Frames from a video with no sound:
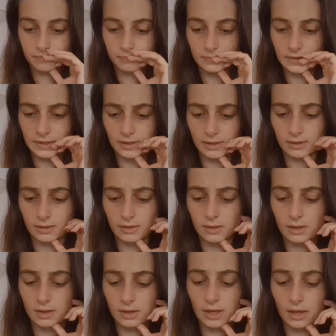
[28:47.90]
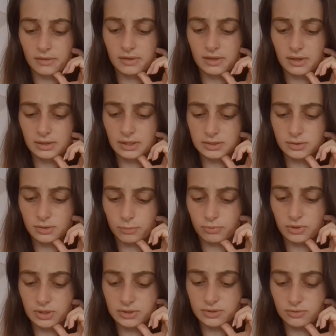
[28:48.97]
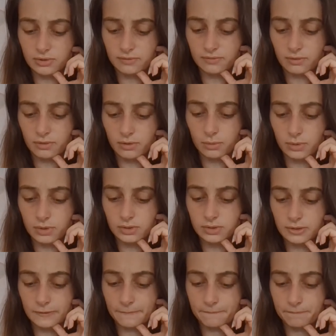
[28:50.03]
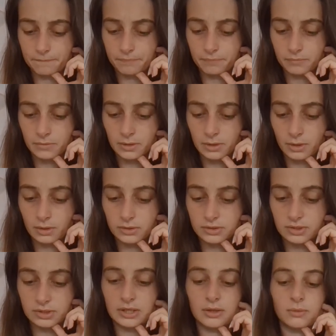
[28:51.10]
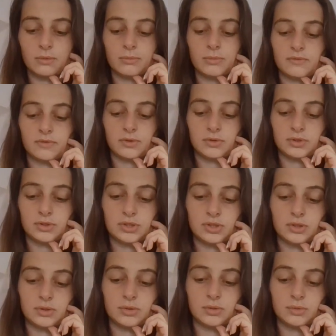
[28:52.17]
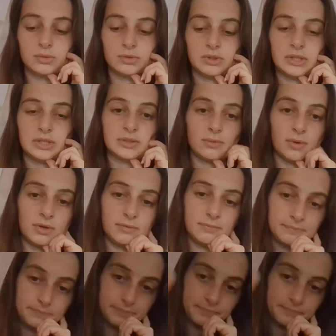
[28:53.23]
Yeah, I think that's all pretty straightforward. So now we'll move on to this one.